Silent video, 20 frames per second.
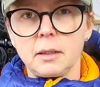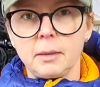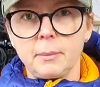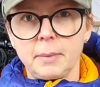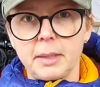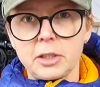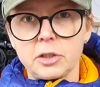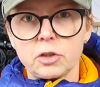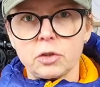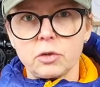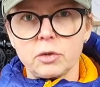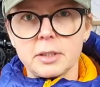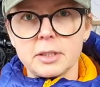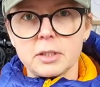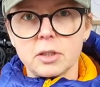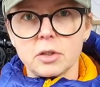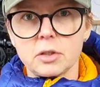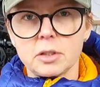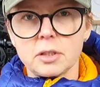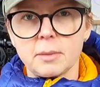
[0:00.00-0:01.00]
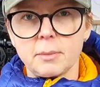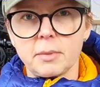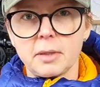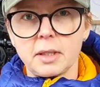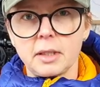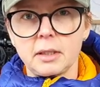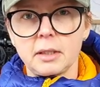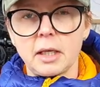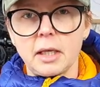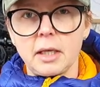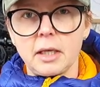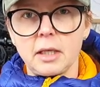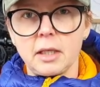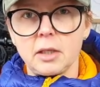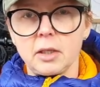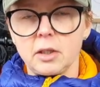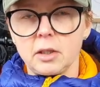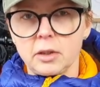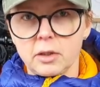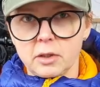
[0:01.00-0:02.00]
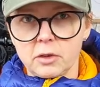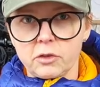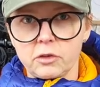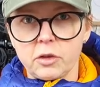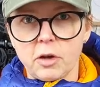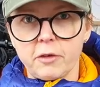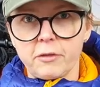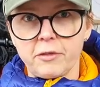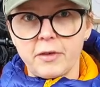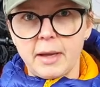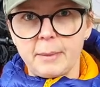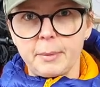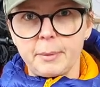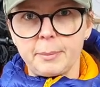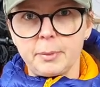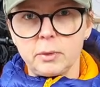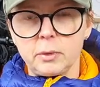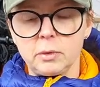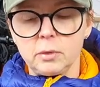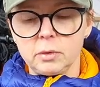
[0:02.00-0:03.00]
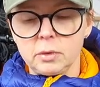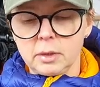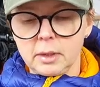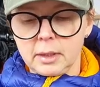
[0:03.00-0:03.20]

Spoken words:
Make sure it's on something that's not flammable.